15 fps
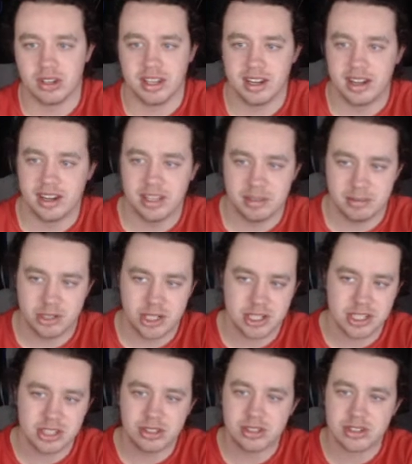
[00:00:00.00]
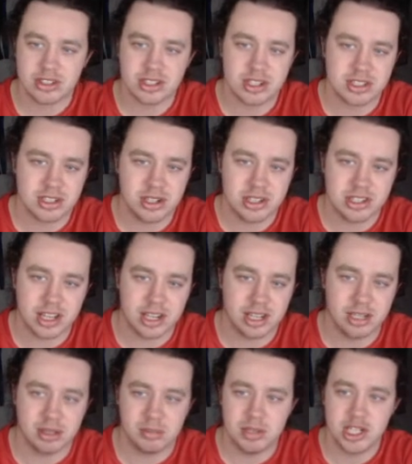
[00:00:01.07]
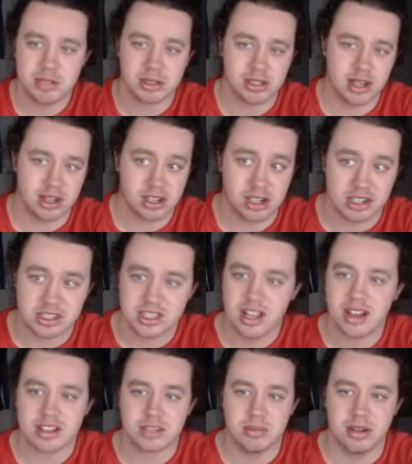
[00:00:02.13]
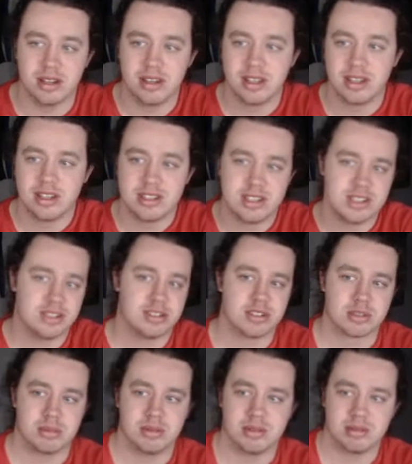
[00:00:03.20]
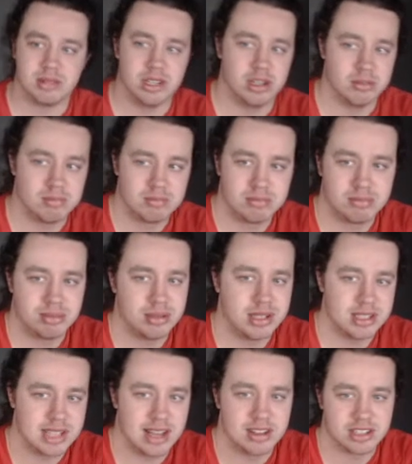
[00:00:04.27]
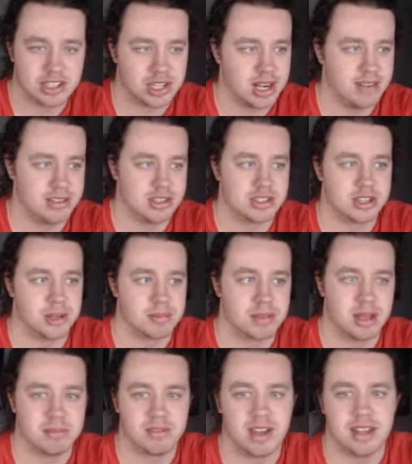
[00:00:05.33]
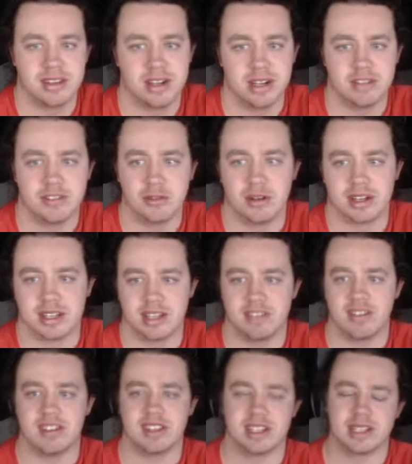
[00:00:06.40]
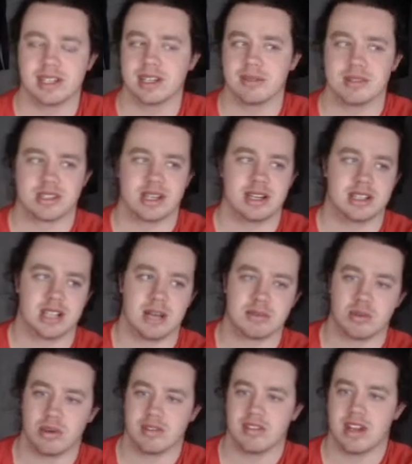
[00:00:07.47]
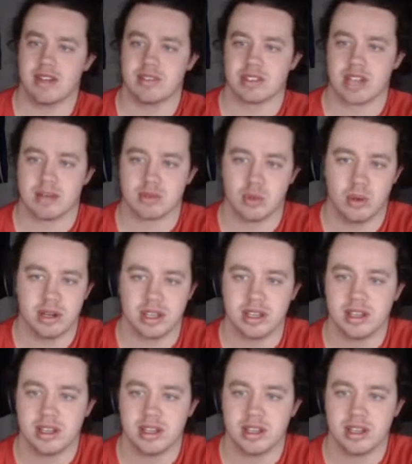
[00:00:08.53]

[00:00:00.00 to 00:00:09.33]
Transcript: on him. Jesse Little starts 32nd. BJ McLeod car sucks, but Jesse Little's, pretty talented driver, so I'm fine there. If I think he can get up inside that top 25 to top 20,